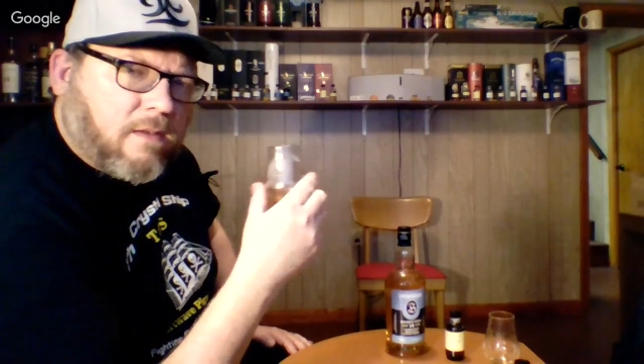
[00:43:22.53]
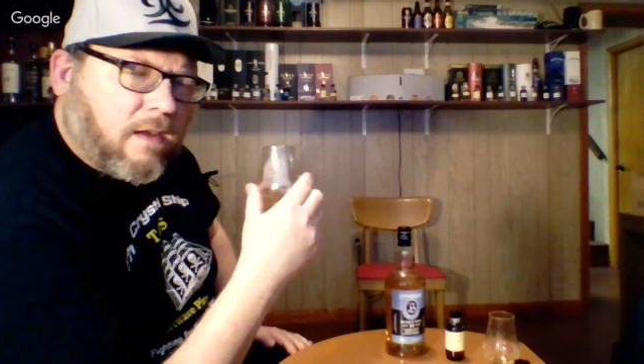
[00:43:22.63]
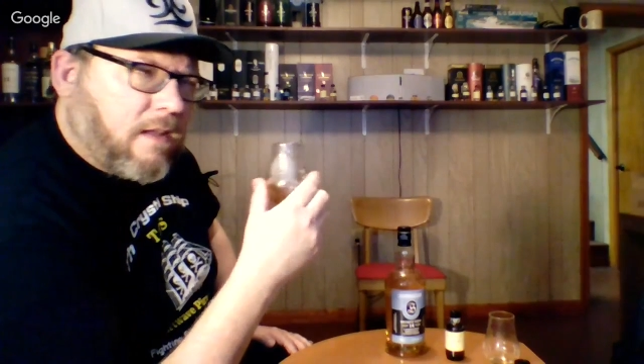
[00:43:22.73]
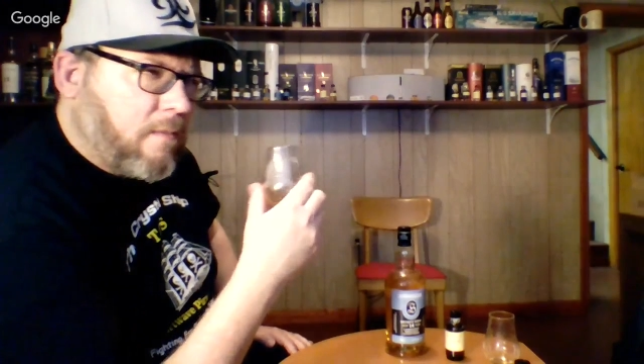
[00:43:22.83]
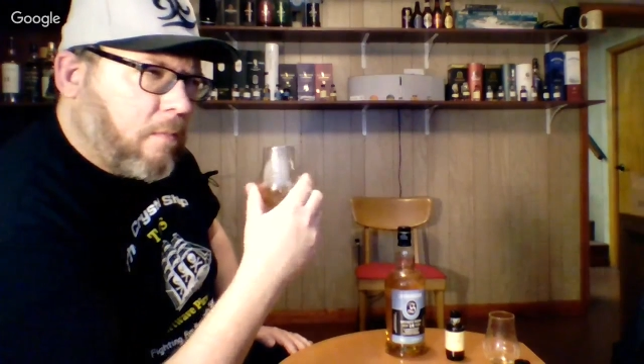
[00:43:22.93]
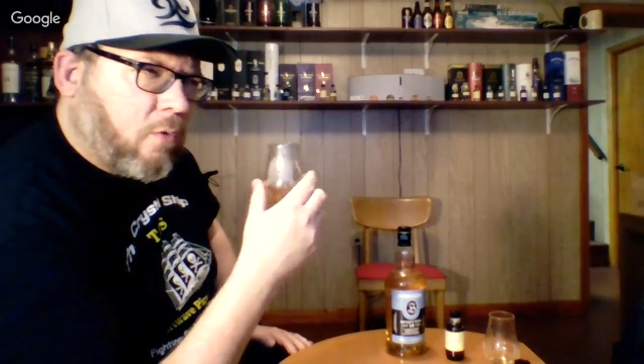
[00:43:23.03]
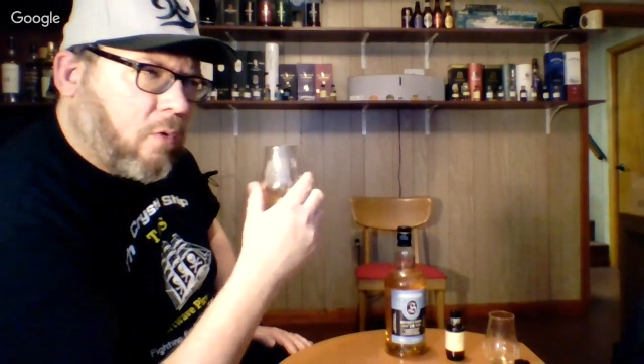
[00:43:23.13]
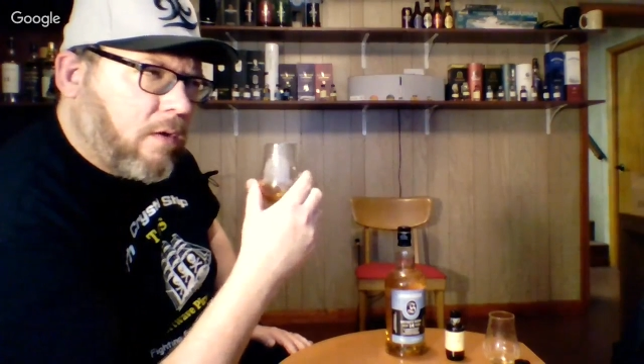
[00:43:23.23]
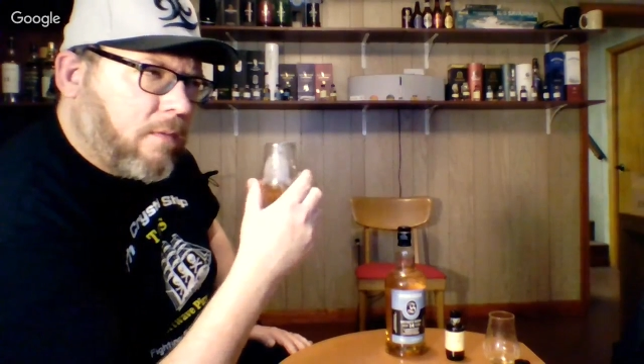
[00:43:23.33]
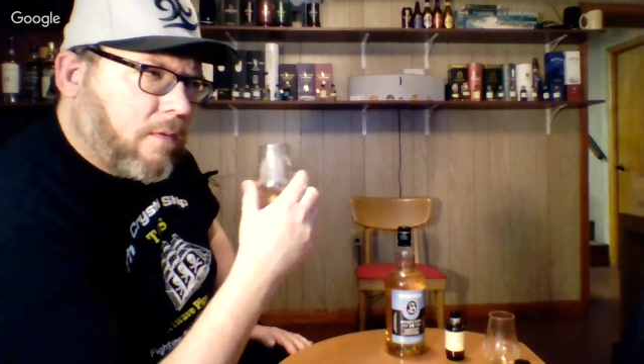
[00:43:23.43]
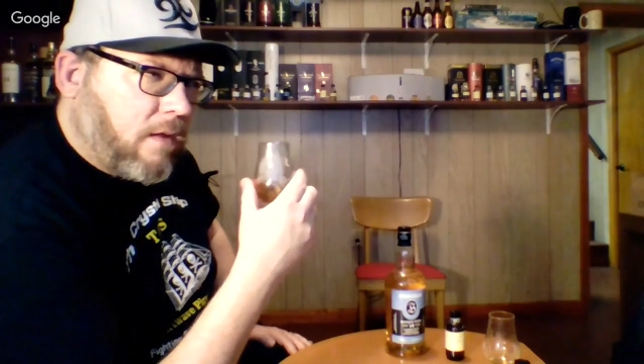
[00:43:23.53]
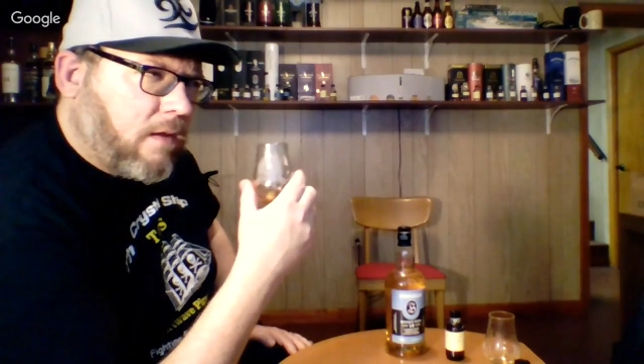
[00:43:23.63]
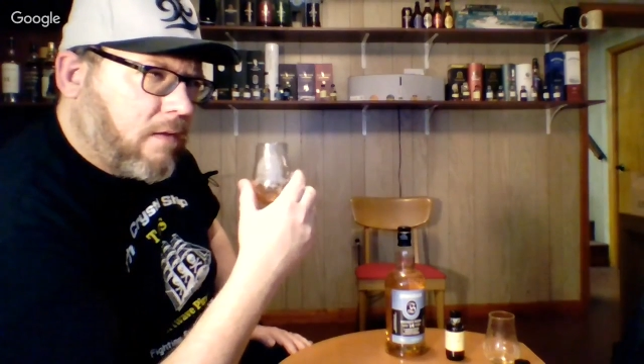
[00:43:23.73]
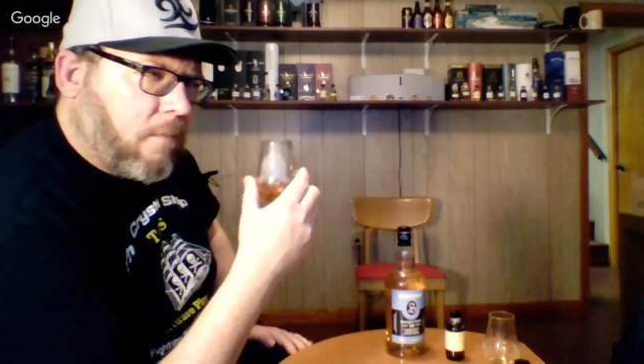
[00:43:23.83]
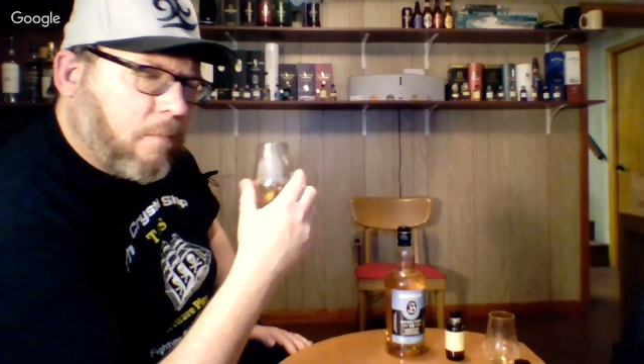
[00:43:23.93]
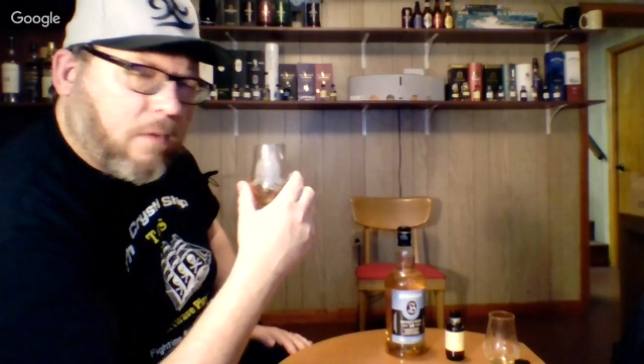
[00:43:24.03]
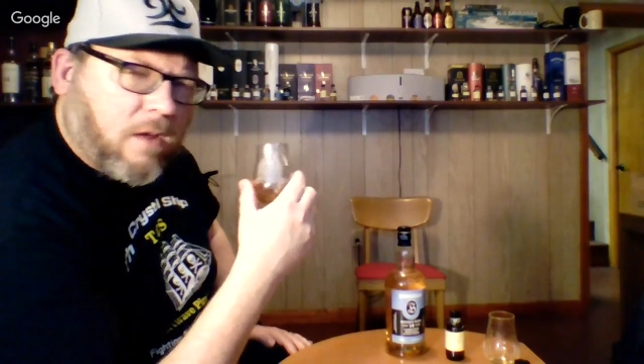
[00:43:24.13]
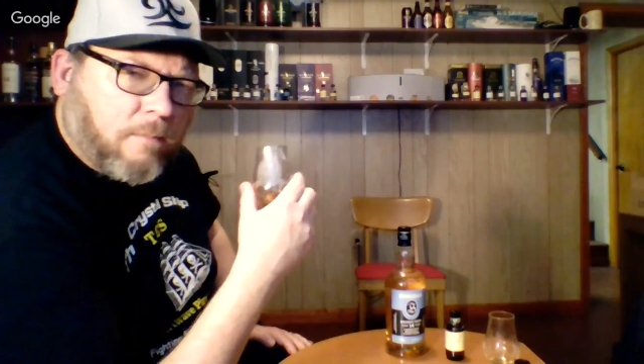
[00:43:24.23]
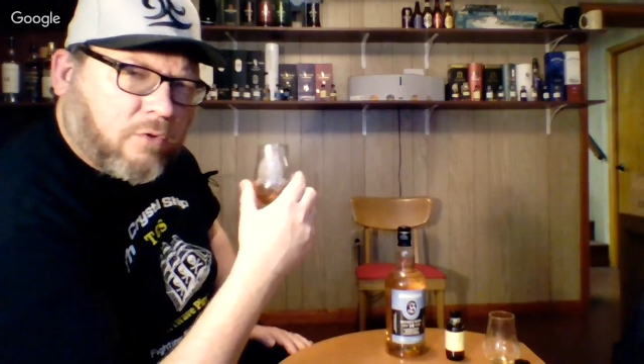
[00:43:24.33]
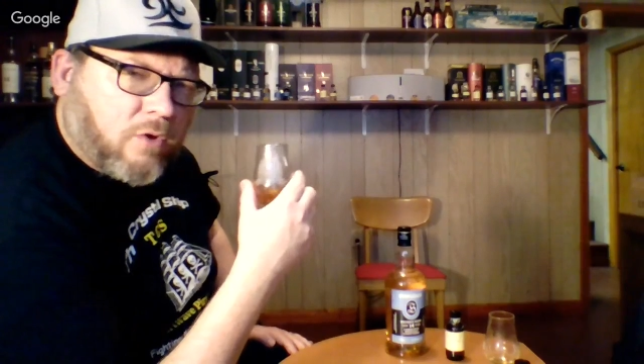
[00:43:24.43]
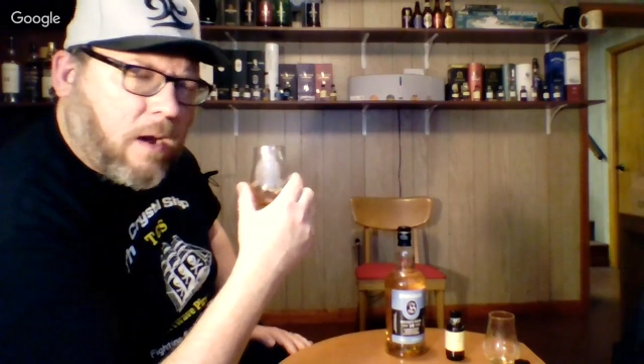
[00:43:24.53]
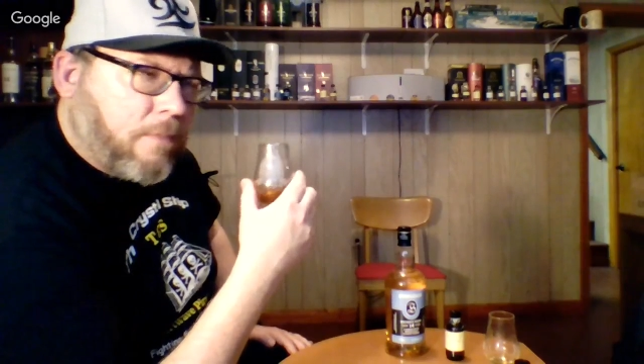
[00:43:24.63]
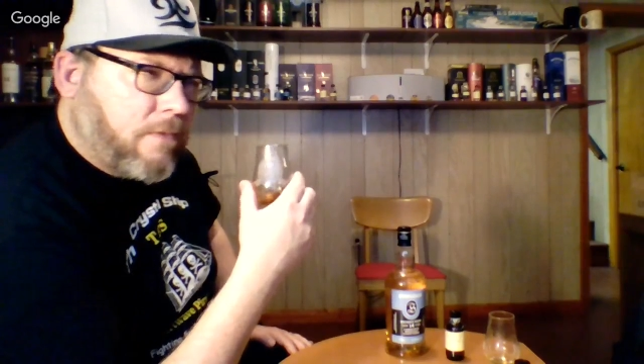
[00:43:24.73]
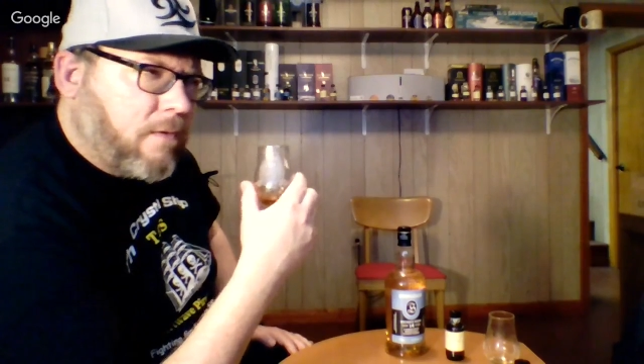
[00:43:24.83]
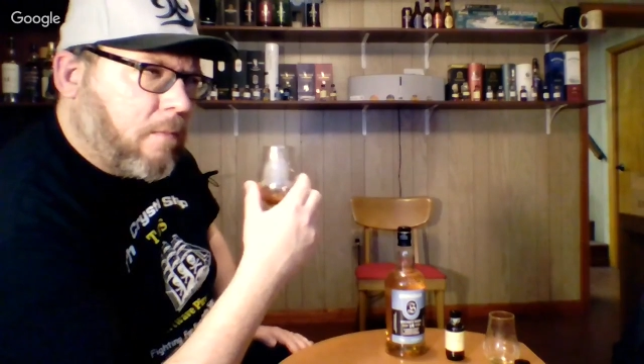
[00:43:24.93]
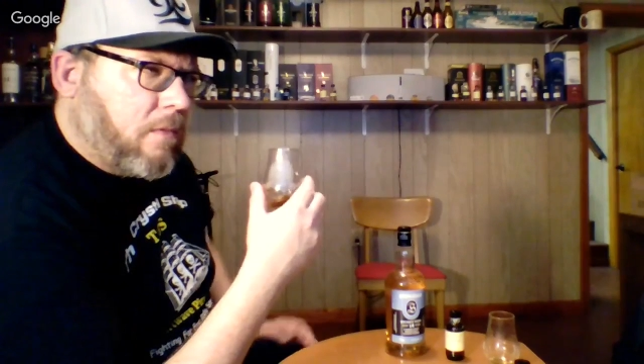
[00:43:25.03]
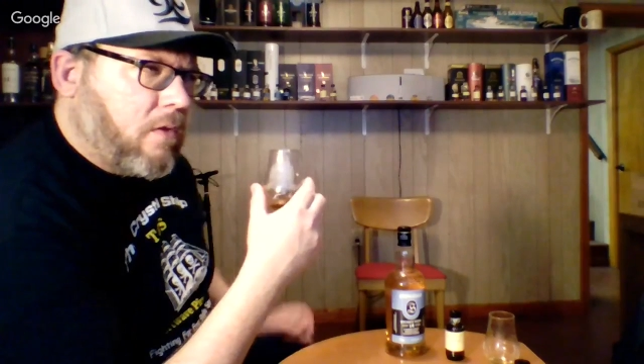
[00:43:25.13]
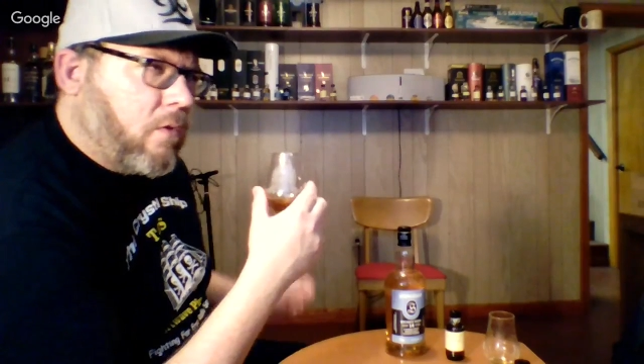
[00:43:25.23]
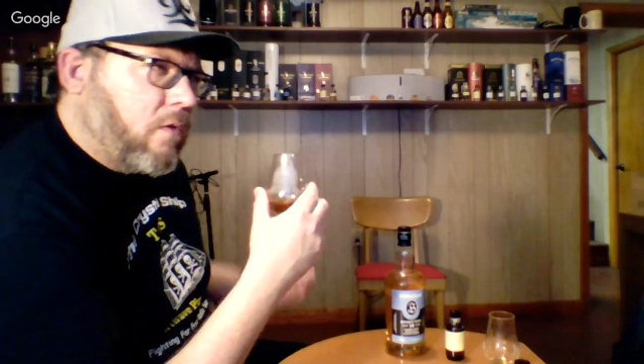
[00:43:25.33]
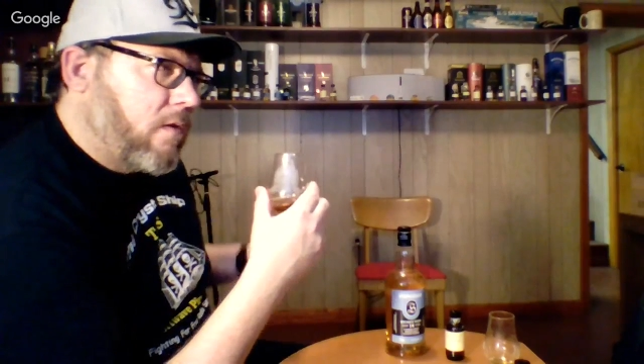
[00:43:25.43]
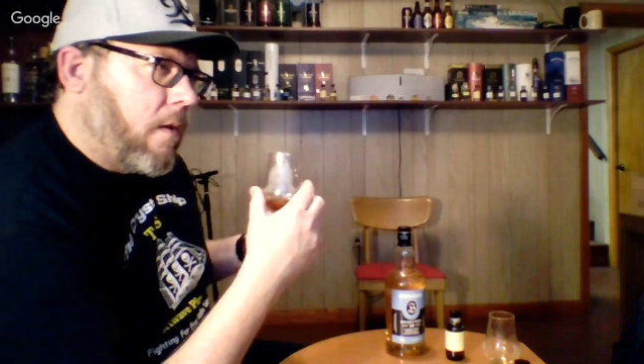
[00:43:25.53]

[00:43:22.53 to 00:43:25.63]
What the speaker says: I get some grunt, like some gumdrops, some of those